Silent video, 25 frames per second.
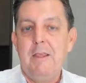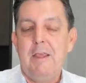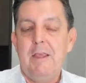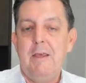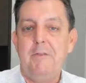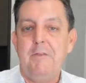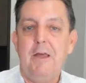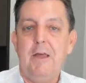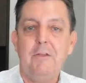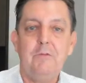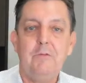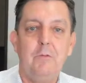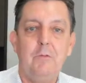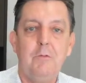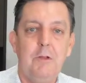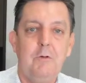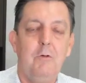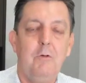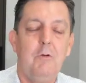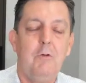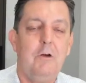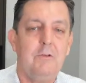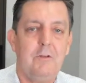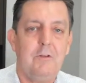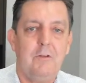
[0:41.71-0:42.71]
And that's really
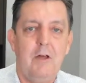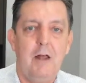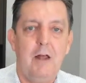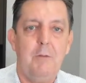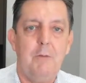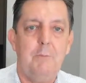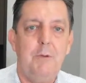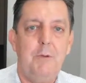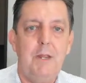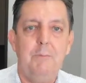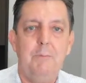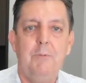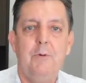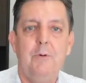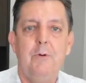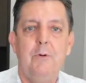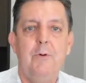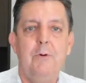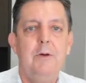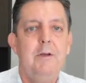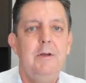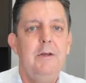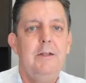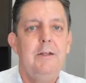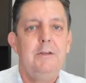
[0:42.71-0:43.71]
cool because a lot of
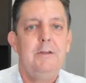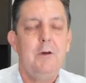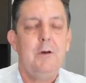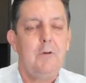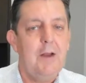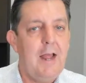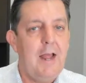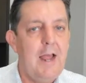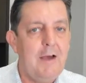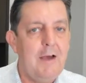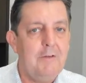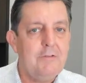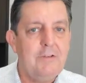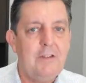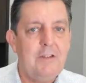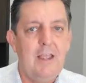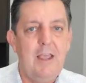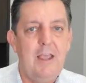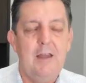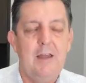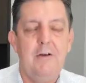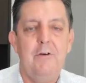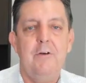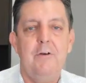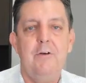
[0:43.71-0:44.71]
people don't have
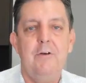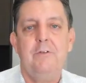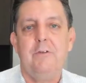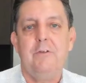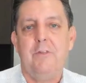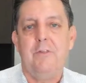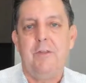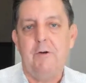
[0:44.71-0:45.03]
scanners,